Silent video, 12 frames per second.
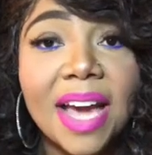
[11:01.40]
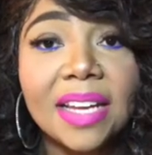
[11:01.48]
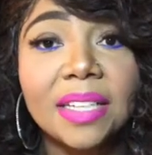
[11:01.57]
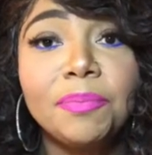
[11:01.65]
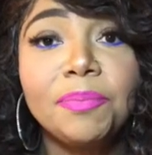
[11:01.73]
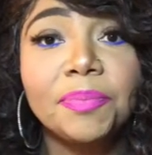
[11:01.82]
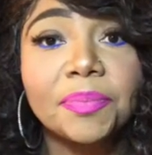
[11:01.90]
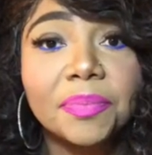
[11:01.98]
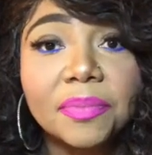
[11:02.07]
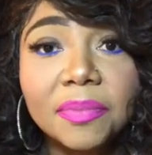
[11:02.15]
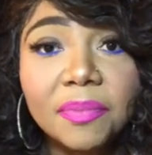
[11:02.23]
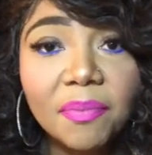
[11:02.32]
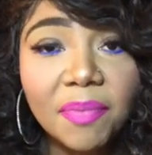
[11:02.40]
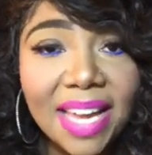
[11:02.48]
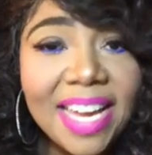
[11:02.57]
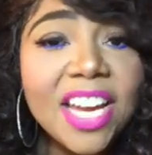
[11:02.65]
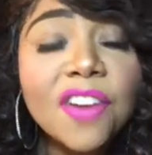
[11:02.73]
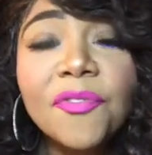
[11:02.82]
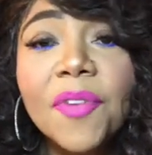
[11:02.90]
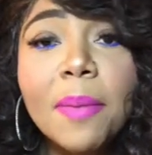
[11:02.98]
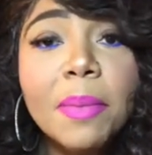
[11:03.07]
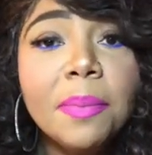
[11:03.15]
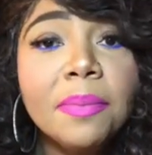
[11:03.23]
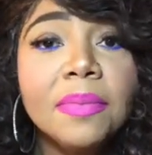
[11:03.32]
to hear
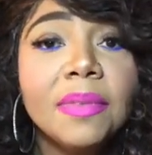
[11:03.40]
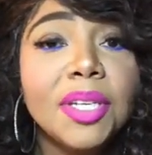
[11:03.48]
from him,